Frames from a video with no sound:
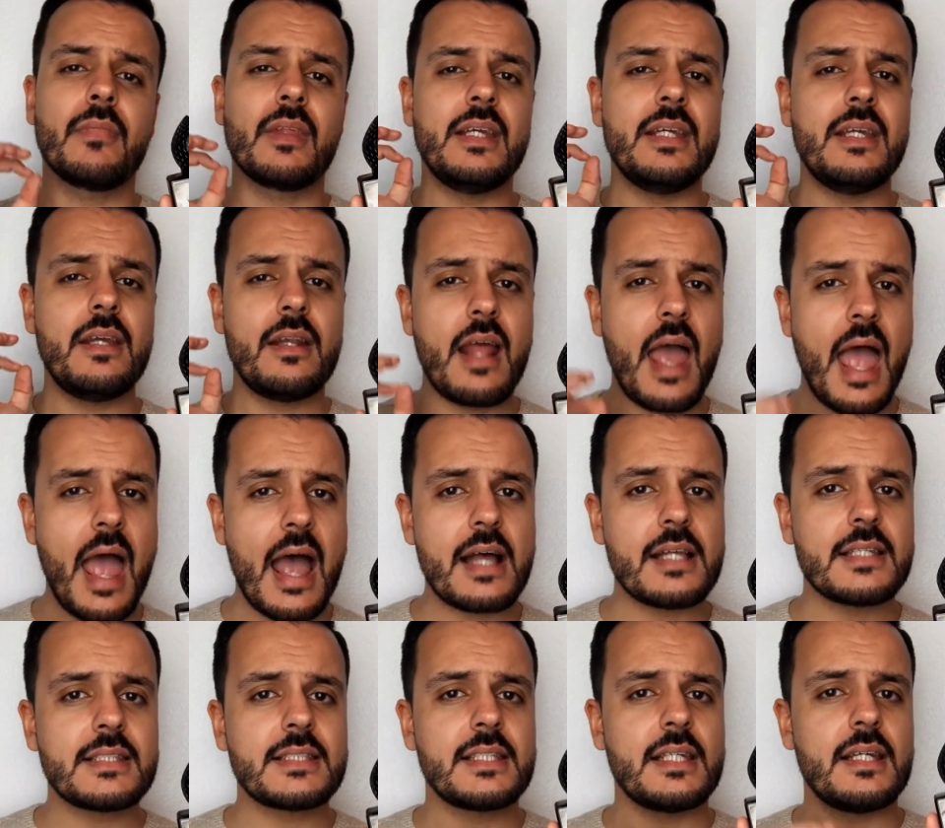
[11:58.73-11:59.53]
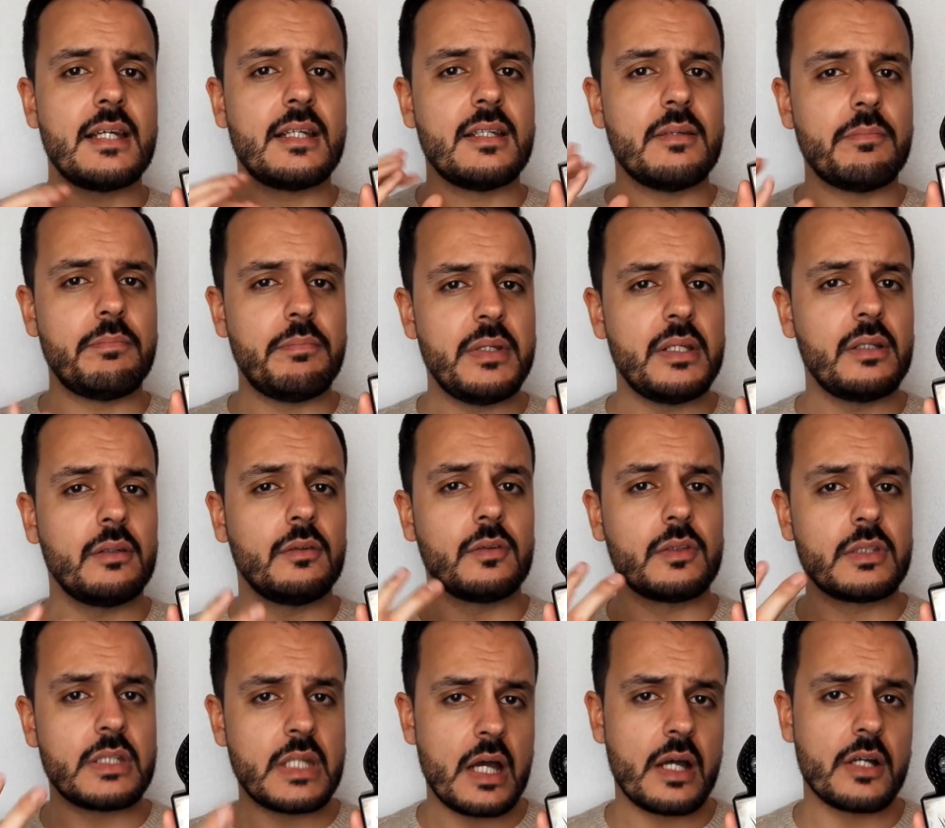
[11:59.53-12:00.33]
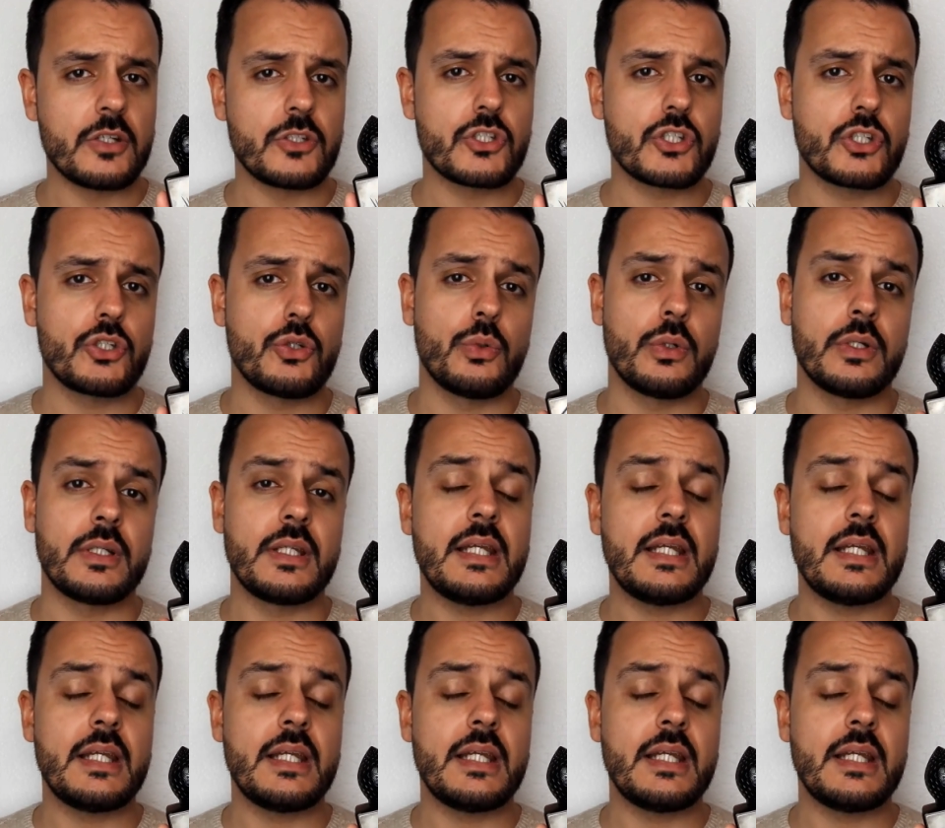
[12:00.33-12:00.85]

it has an appeal touch to it.